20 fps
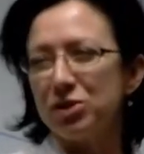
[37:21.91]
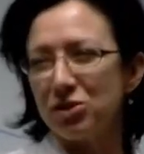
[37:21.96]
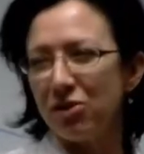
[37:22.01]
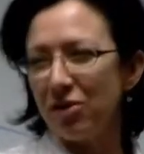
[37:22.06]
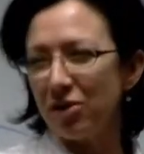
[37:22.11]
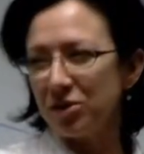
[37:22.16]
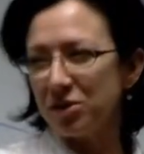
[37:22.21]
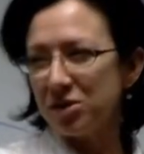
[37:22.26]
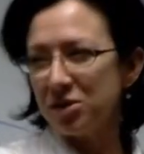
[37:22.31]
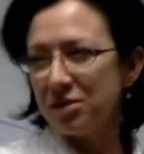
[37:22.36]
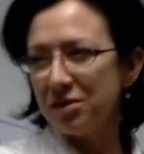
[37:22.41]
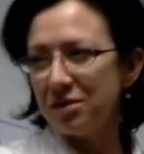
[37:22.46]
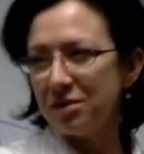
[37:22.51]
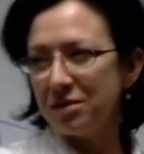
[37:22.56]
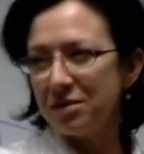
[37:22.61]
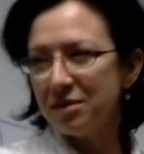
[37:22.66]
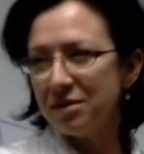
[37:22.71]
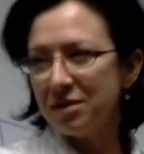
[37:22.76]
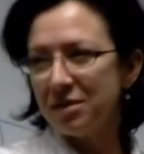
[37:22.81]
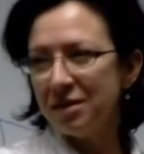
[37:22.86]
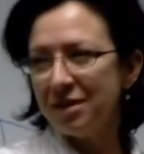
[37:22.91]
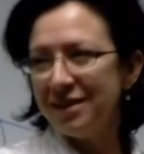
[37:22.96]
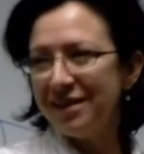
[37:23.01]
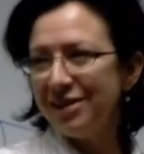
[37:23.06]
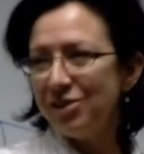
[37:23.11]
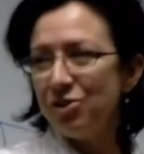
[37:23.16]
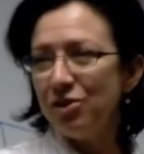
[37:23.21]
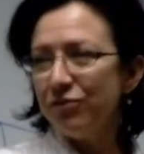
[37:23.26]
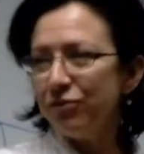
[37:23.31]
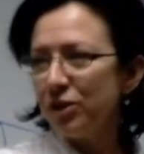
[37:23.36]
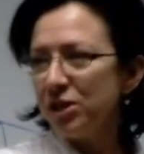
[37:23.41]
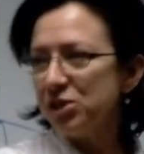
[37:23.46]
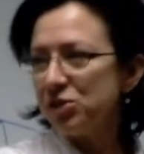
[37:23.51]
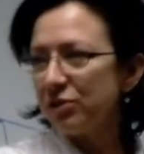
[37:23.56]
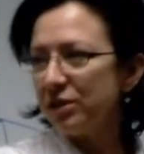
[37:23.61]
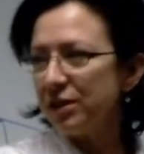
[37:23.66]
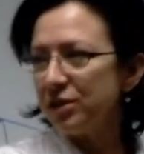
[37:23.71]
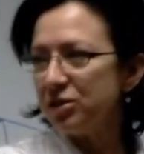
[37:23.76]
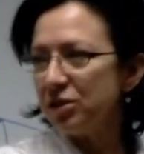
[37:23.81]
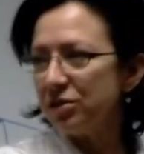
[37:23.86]
results, you get
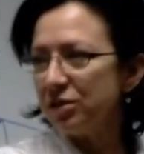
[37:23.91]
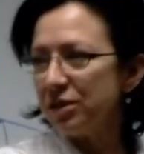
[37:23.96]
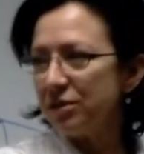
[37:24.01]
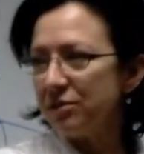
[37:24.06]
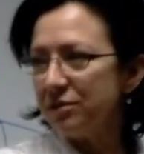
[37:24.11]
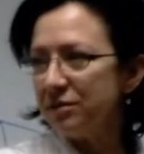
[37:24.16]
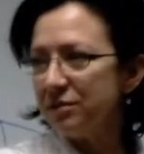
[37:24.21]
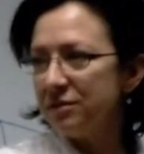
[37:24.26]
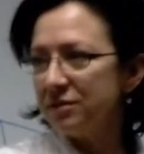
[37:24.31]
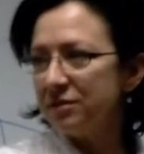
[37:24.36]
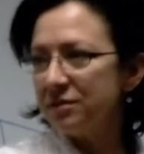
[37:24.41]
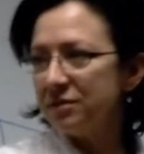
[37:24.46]
frustrated, don't you?